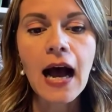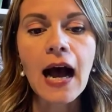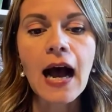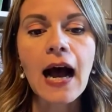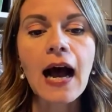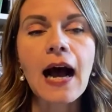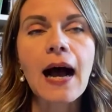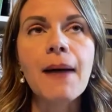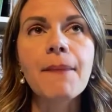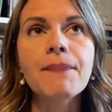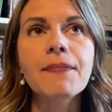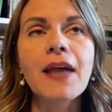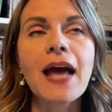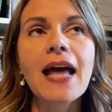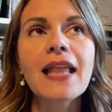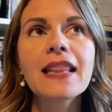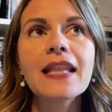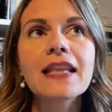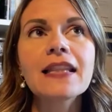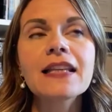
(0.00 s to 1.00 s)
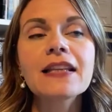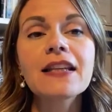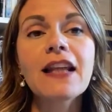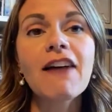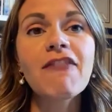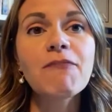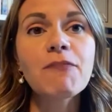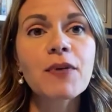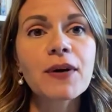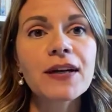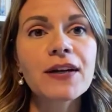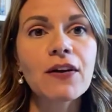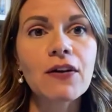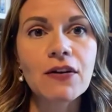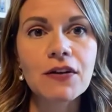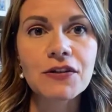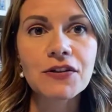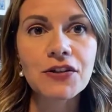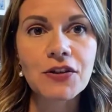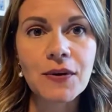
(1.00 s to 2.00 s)
And then the left brain
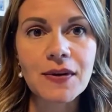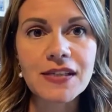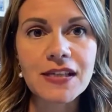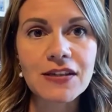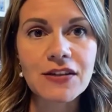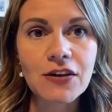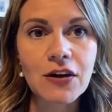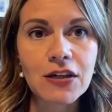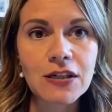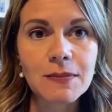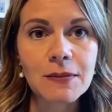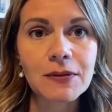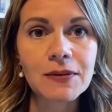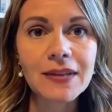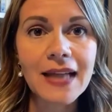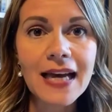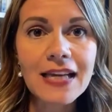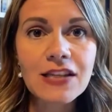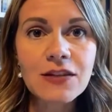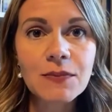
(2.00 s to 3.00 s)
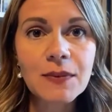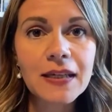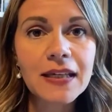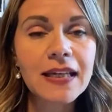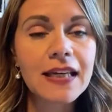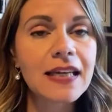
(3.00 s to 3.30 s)
also, as I talked about last week,